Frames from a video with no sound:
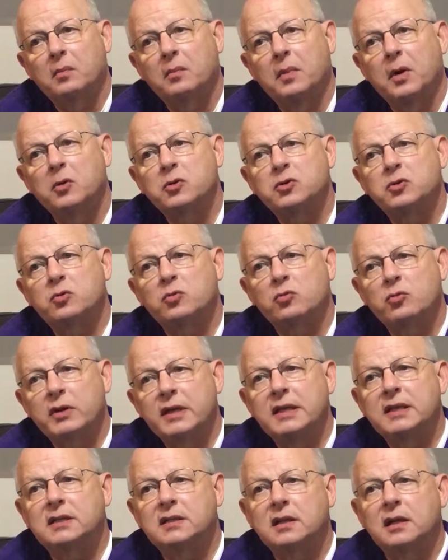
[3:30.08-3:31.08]
most
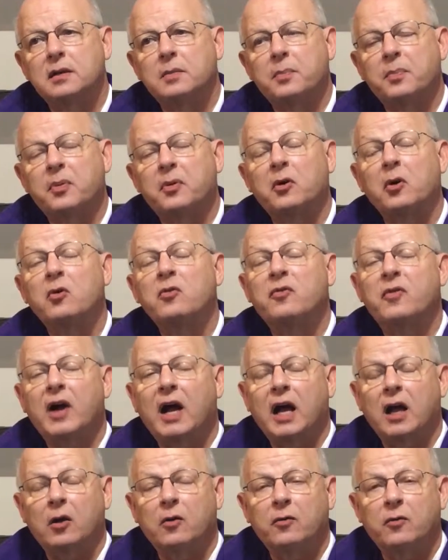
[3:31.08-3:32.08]
recent
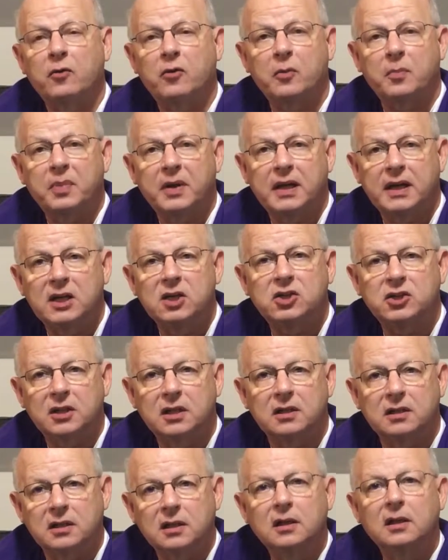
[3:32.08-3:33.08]
profile for the
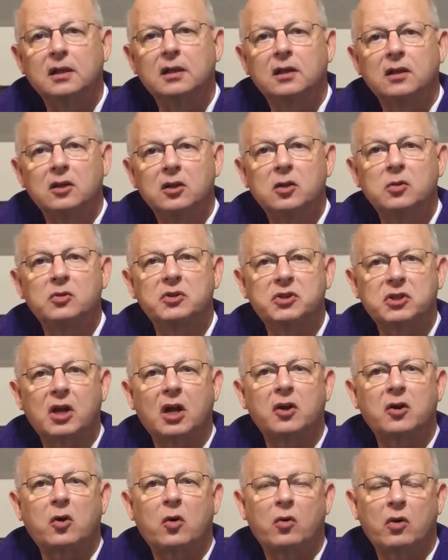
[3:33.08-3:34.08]
patient who is
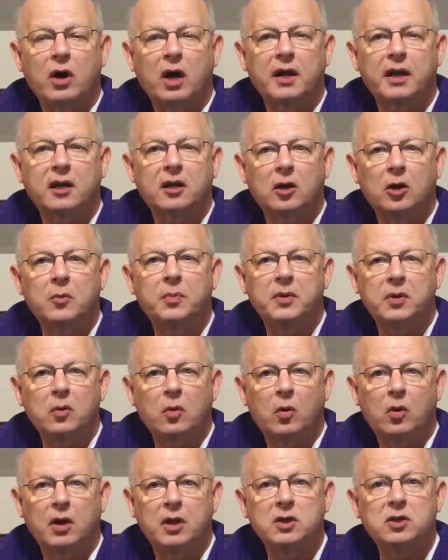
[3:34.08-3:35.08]
on chronic
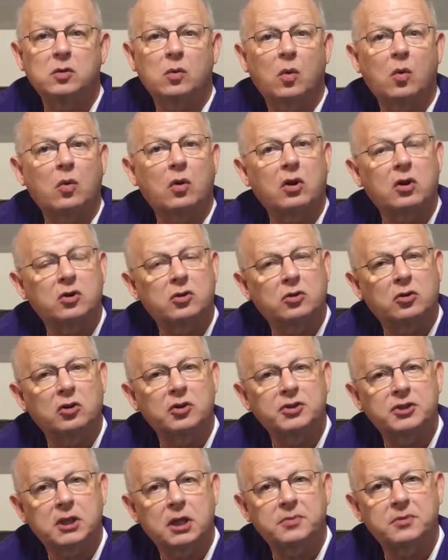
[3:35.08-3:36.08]
opioids or
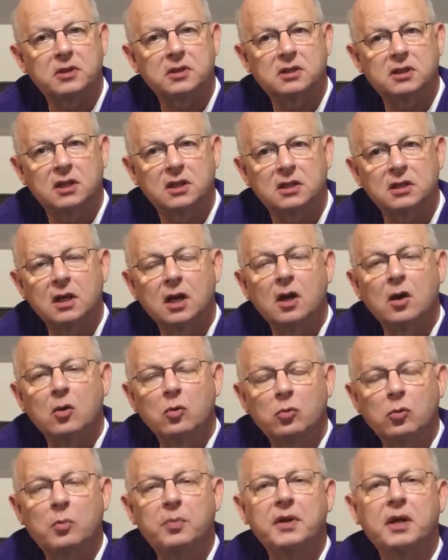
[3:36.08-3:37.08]
controlled substances
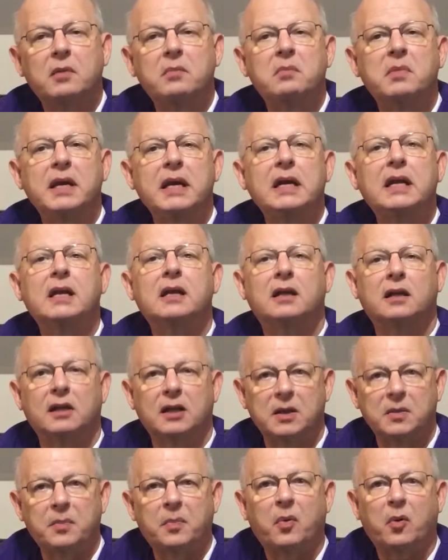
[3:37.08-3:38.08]
will be
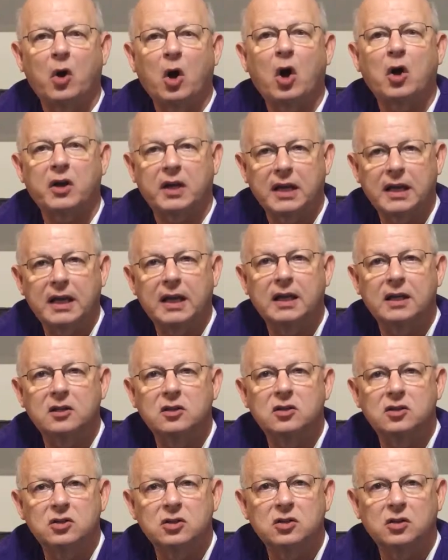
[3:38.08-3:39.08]
immediately brought
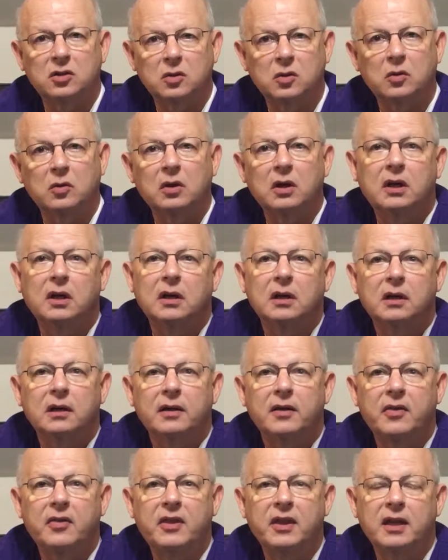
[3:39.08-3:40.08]
into
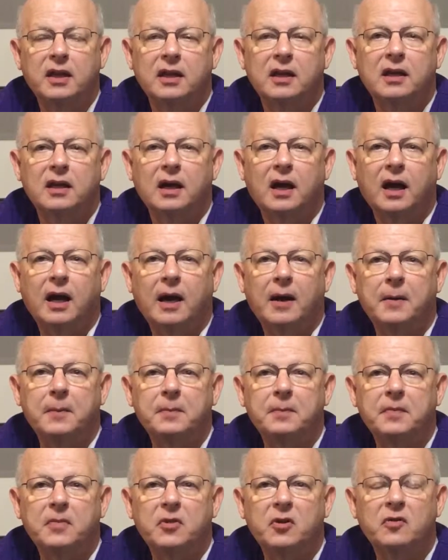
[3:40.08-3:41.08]

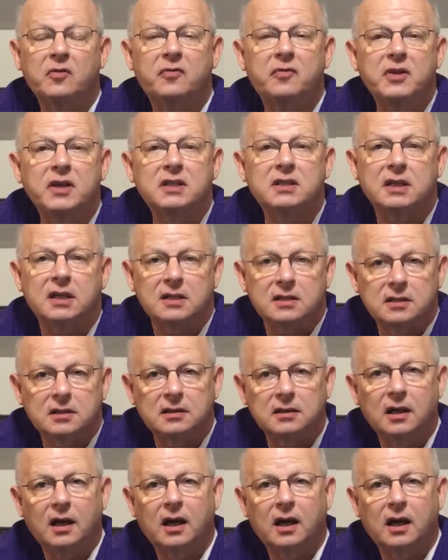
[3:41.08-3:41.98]
the visit